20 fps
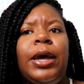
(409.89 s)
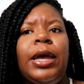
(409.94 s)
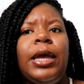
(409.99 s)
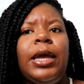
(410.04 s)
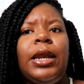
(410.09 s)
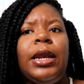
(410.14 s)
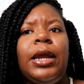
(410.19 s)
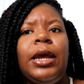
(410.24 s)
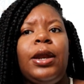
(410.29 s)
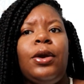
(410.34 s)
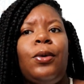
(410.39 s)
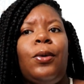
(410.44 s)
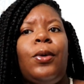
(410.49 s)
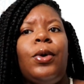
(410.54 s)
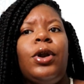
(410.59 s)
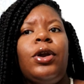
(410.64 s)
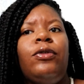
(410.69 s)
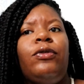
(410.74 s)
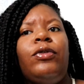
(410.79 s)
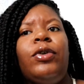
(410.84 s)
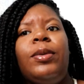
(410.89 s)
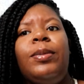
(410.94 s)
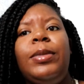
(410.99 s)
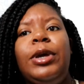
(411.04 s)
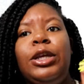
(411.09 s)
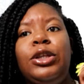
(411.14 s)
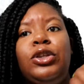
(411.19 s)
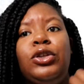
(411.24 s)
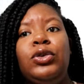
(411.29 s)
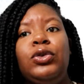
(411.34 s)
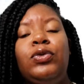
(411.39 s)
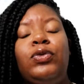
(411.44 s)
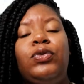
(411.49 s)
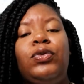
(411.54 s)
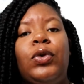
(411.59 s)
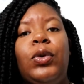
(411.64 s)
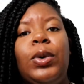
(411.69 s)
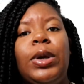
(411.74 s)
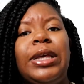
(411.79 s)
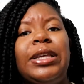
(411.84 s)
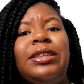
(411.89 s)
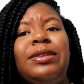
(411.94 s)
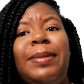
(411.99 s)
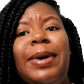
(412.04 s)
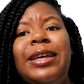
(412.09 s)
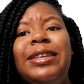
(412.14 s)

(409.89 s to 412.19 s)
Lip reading: button in order for me to focus